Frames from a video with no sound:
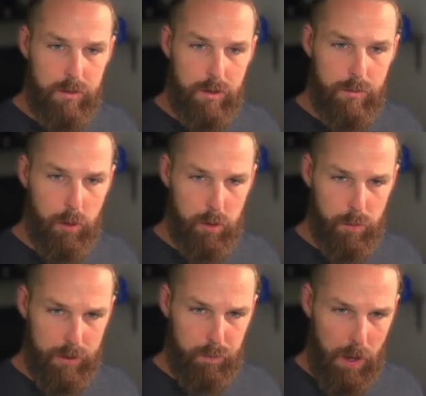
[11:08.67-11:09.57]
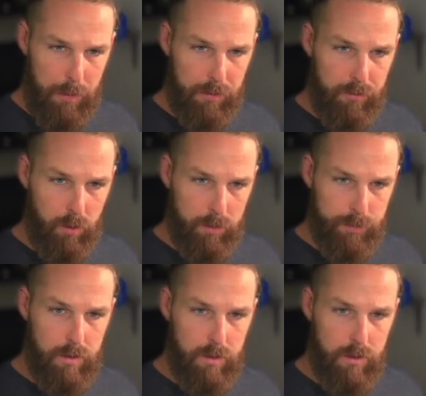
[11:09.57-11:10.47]
the modal based payment form.
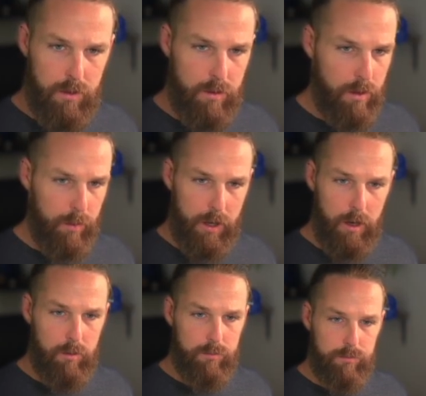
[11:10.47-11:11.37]
There we go.